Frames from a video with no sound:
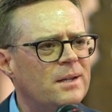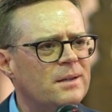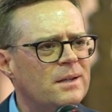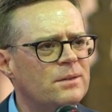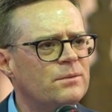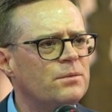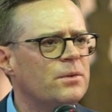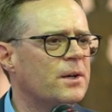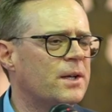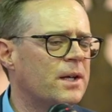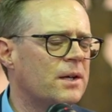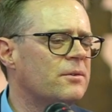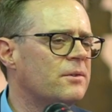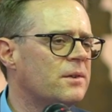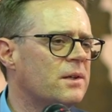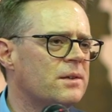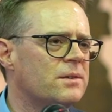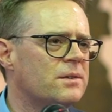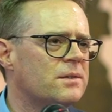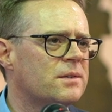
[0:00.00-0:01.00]
in
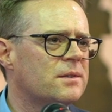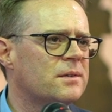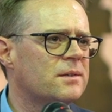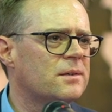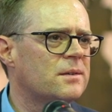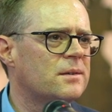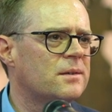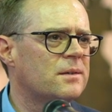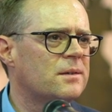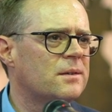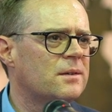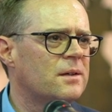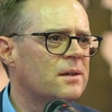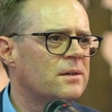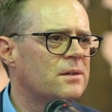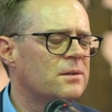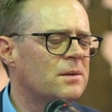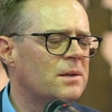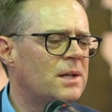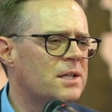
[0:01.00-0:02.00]
forgiveness.
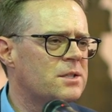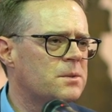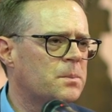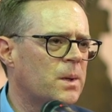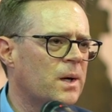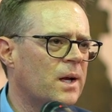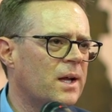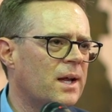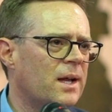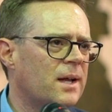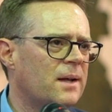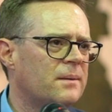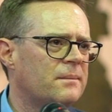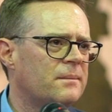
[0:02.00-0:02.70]
So let's pray.